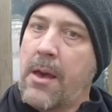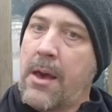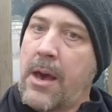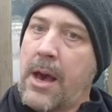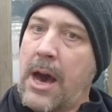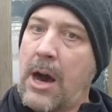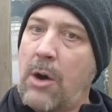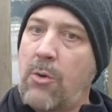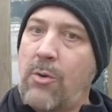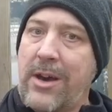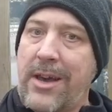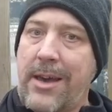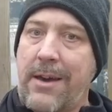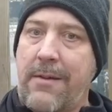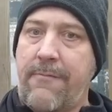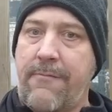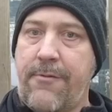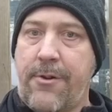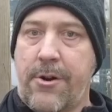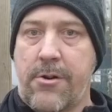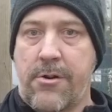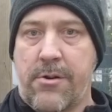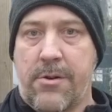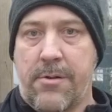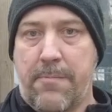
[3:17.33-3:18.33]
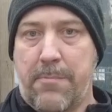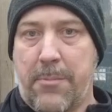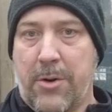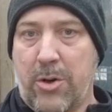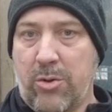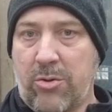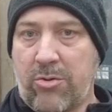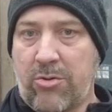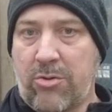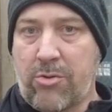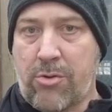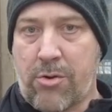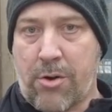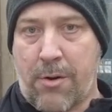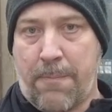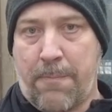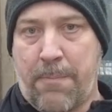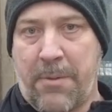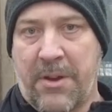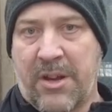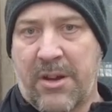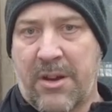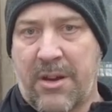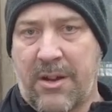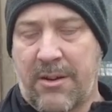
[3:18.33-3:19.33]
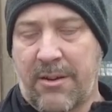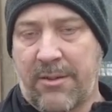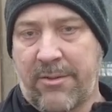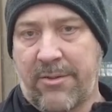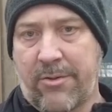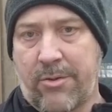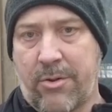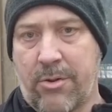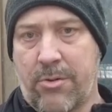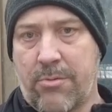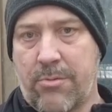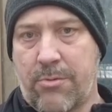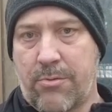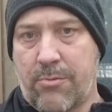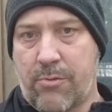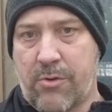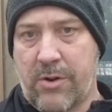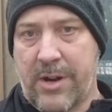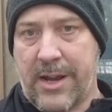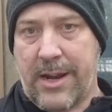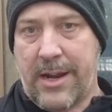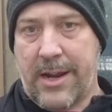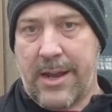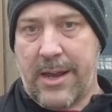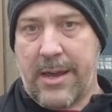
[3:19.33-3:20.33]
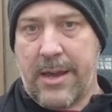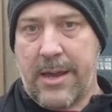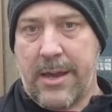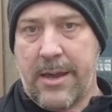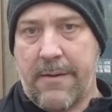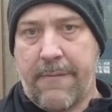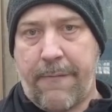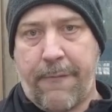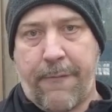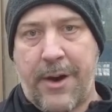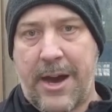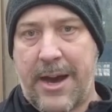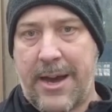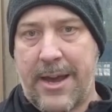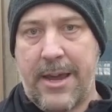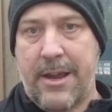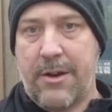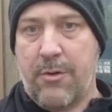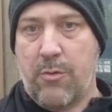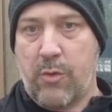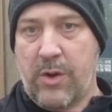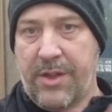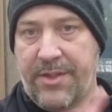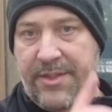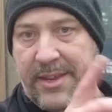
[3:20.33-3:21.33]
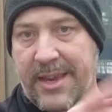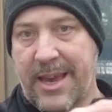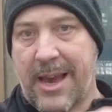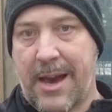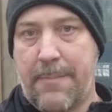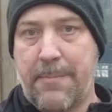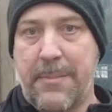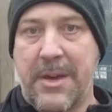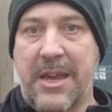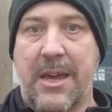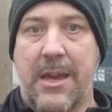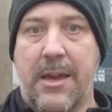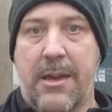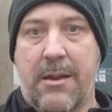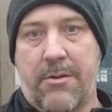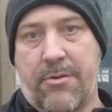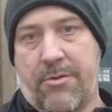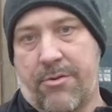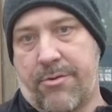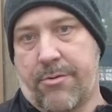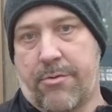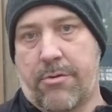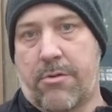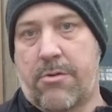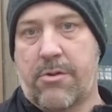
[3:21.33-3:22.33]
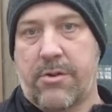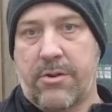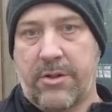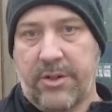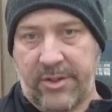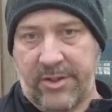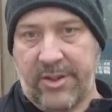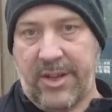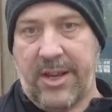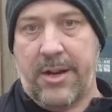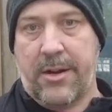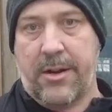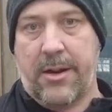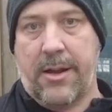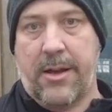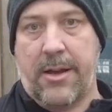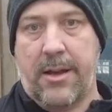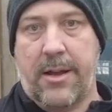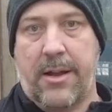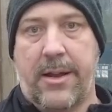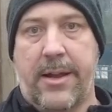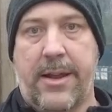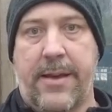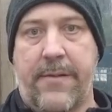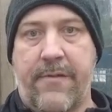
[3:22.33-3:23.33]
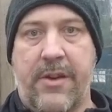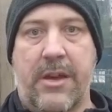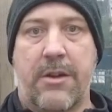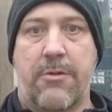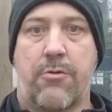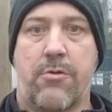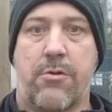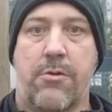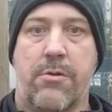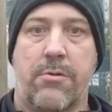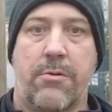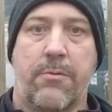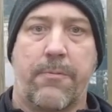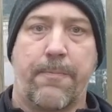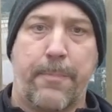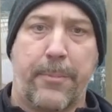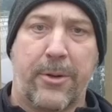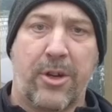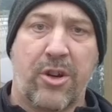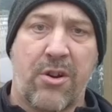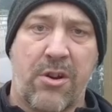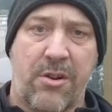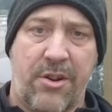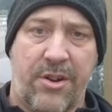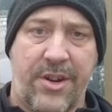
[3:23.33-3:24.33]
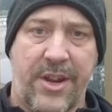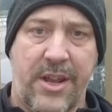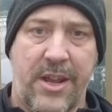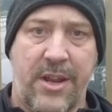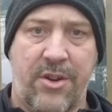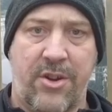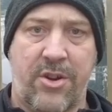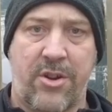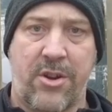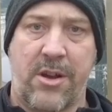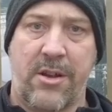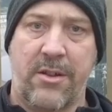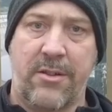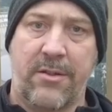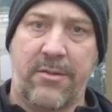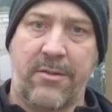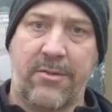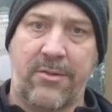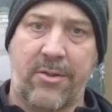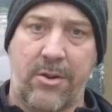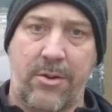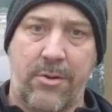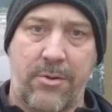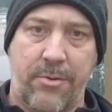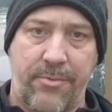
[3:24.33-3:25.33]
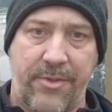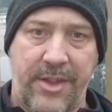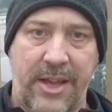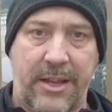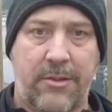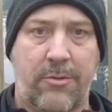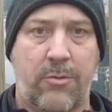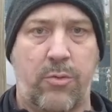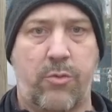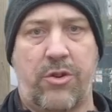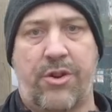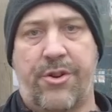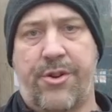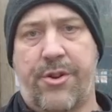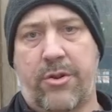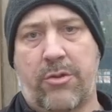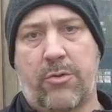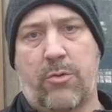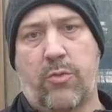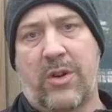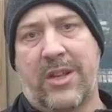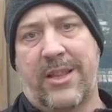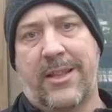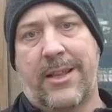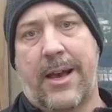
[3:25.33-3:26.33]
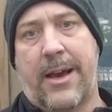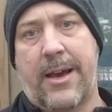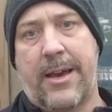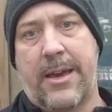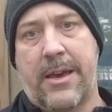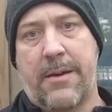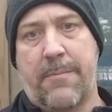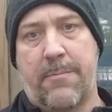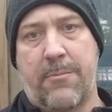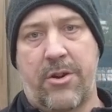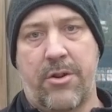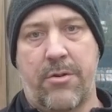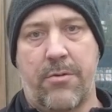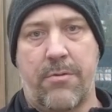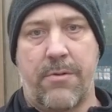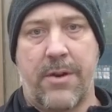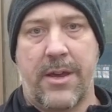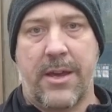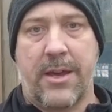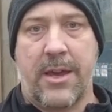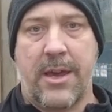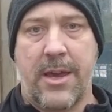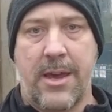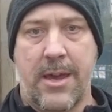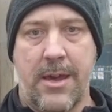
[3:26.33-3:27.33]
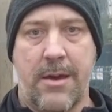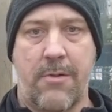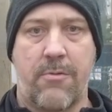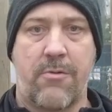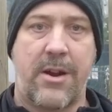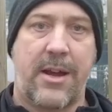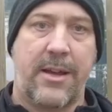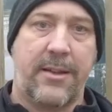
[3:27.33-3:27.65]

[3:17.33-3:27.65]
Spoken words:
However, most tropicals do really fine with coming indoors in living room conditions, so that's not what I am doing here.